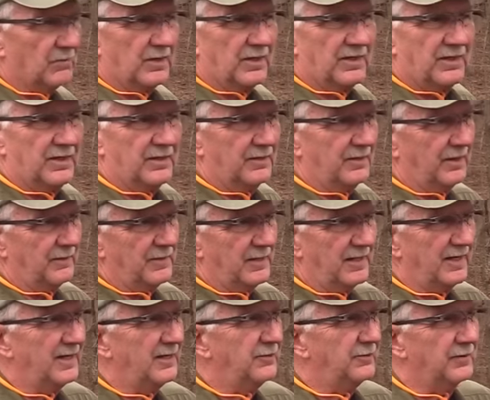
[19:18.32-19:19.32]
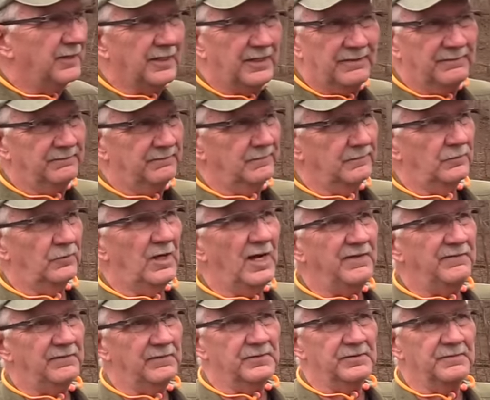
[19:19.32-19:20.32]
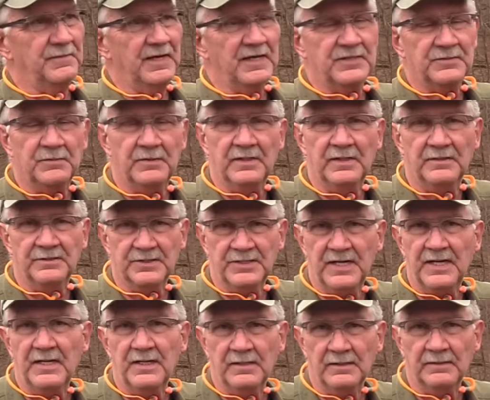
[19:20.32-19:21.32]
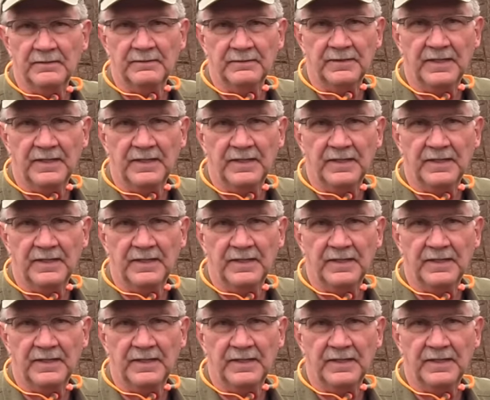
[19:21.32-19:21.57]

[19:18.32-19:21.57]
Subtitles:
one of the, I mean, Henry Rifles makes one of those now.